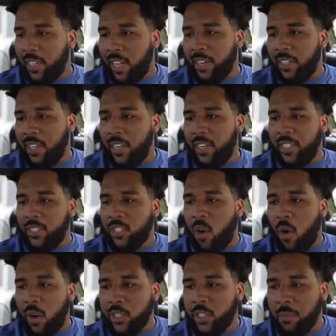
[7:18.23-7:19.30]
Like none of these
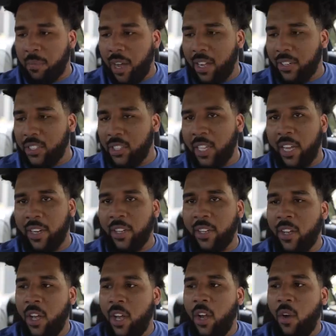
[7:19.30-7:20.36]
cars, to my
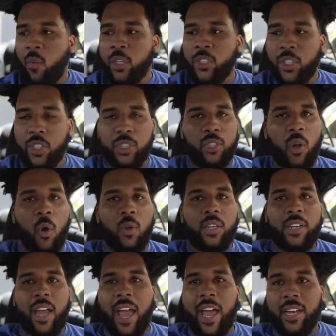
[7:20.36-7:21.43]
understanding, were just
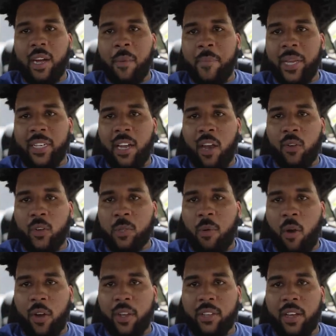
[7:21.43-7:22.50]
stolen at a McDonald's
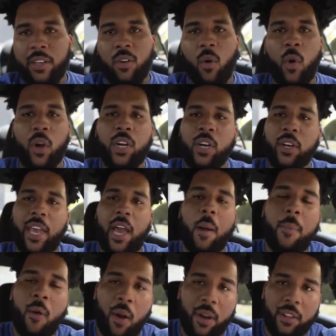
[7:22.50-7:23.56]
parking lot or a
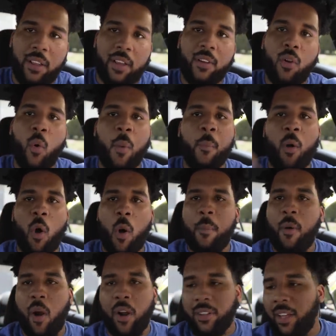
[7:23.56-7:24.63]
cookout parking lot or a mall
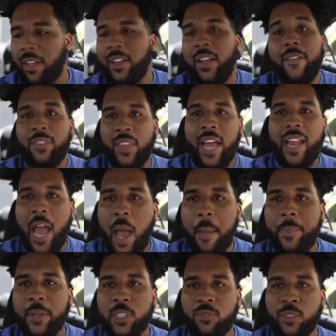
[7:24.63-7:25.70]
parking lot. That
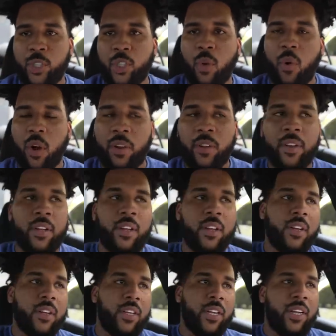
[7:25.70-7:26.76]
happens for sure.
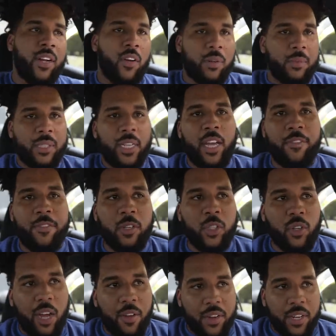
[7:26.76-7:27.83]
You know what I'm saying? If you
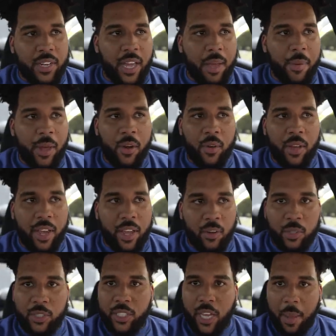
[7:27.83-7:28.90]
drive your damn Hellcat
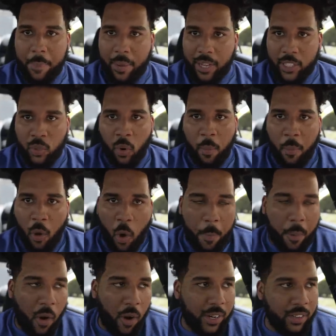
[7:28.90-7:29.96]
or a Scat Pack to a mall
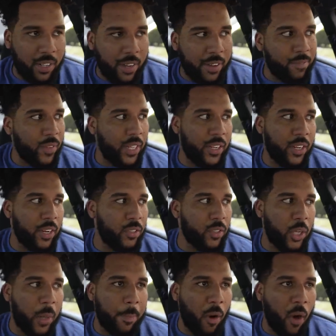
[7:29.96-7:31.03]
parking lot and you're
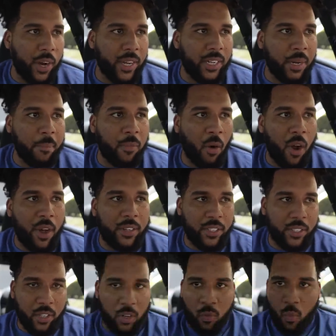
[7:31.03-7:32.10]
you parking in broad,
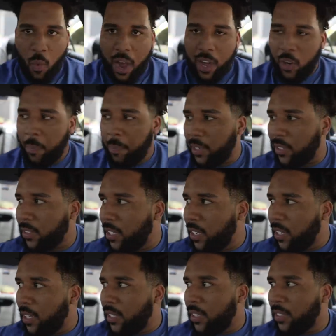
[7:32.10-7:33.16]
you know, wide open,
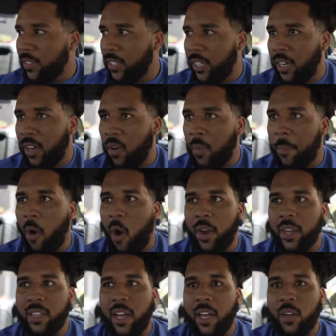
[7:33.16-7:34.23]
you know,
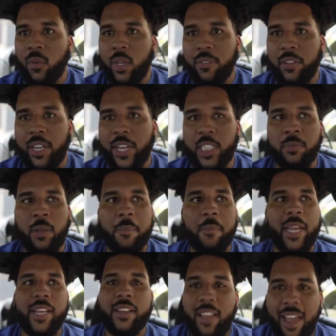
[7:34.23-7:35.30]
parking lot or whatever the case may
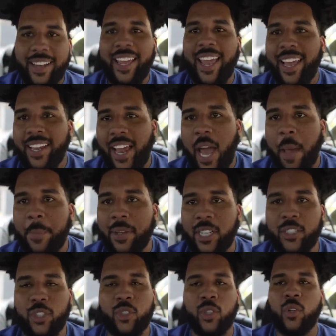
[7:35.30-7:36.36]
be, that can happen.
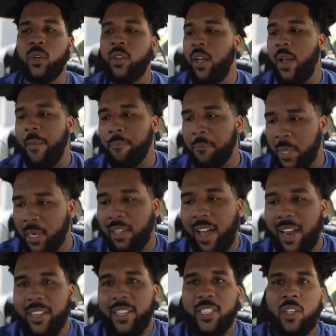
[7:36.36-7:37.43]
That's true. But a
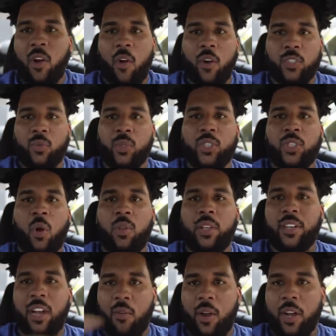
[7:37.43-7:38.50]
lot of these cars were
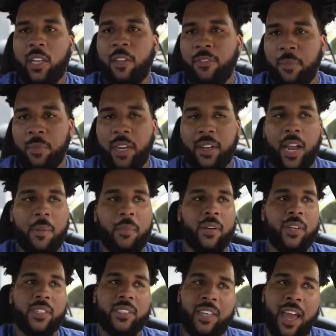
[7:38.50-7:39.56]
stolen directly from their neighborhoods.